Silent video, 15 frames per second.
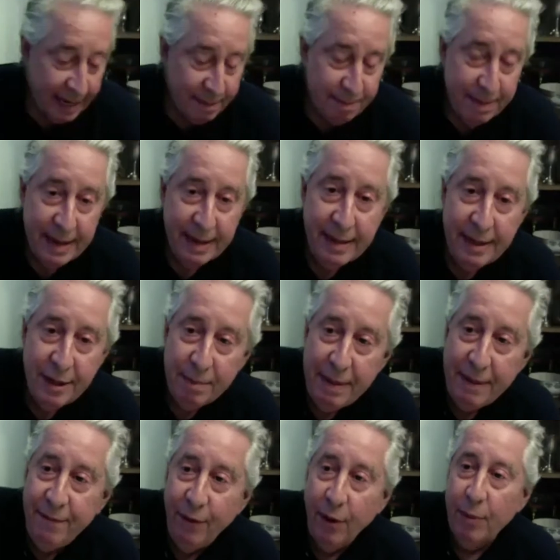of be, you know,
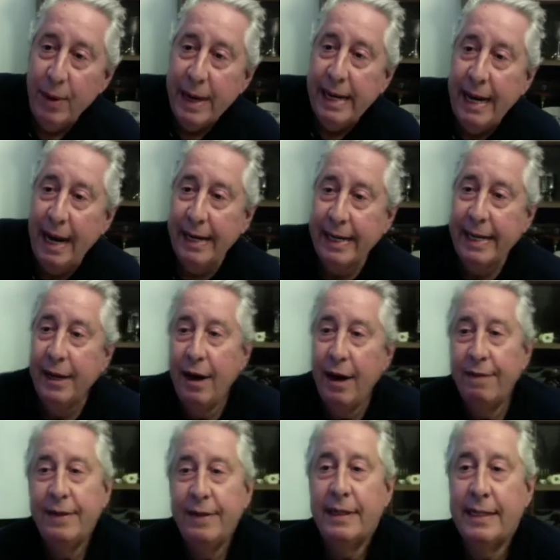before we kind of get
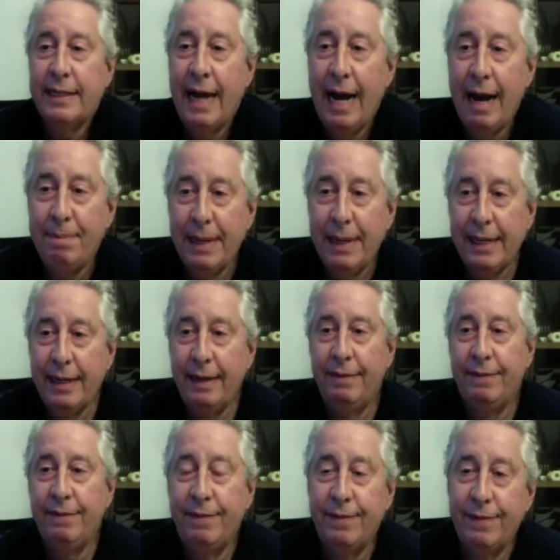off this topic
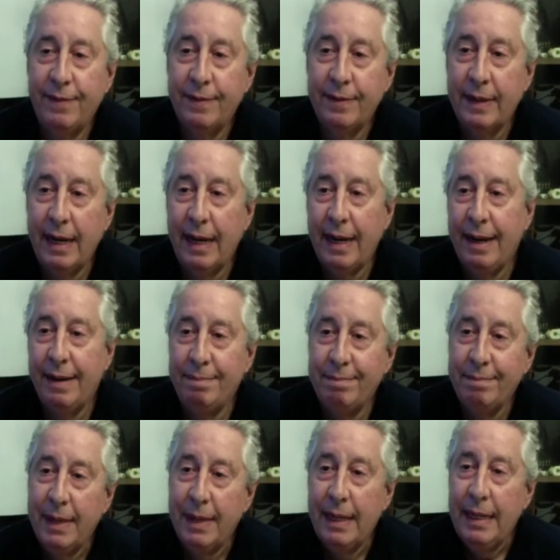of, um,
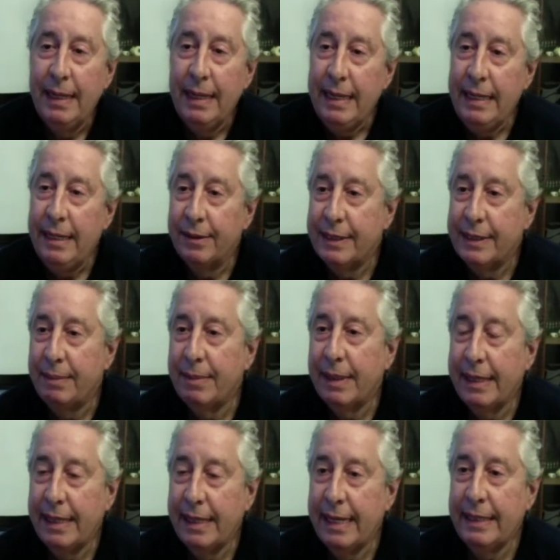you know, some of the
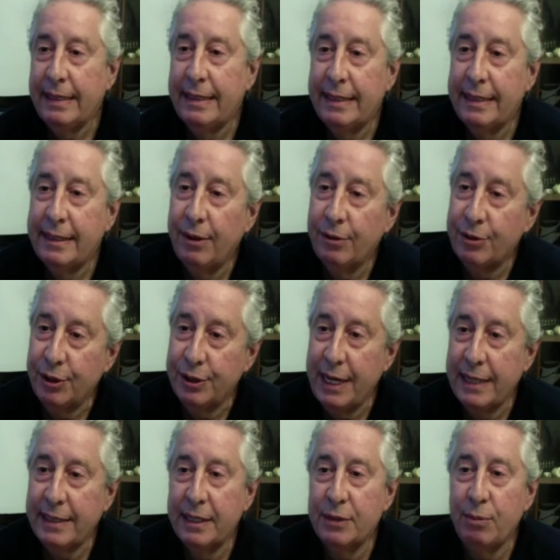things social
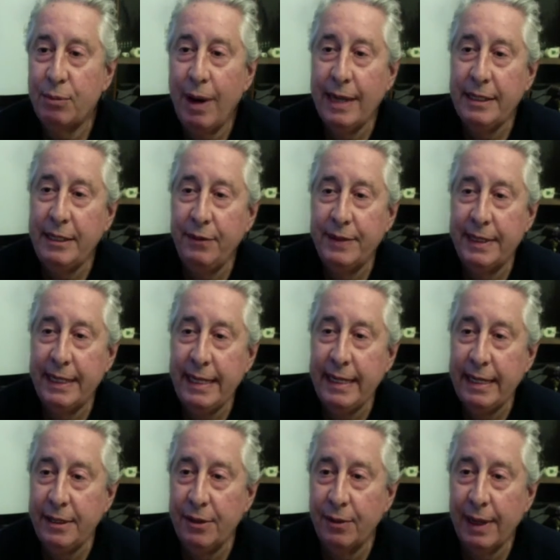justice wise you've seen
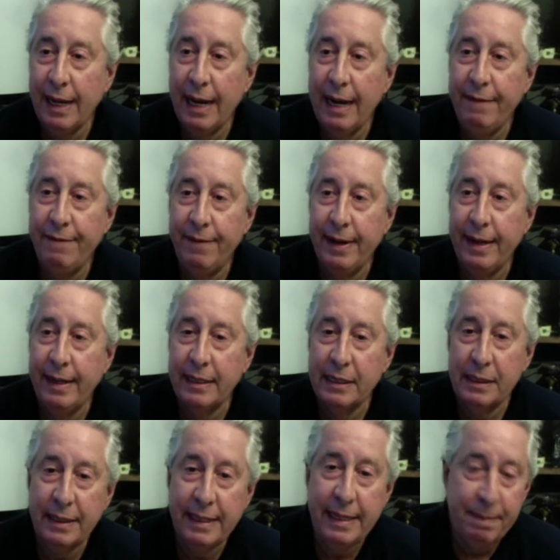in your life and
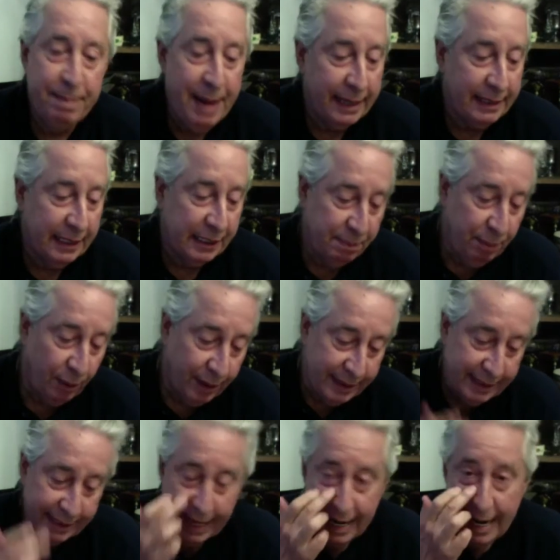the impact of
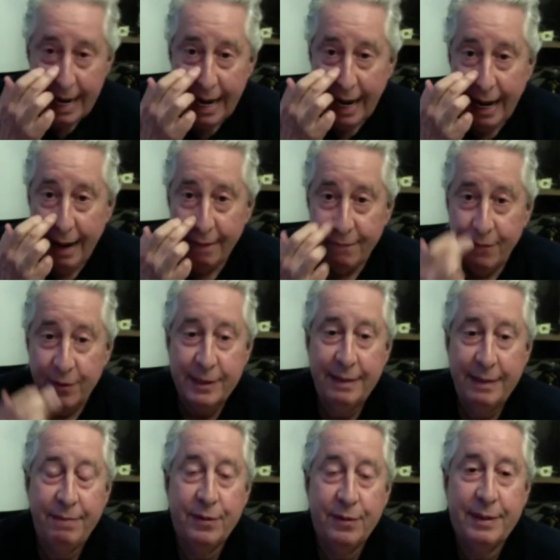sports. Uh, for, for,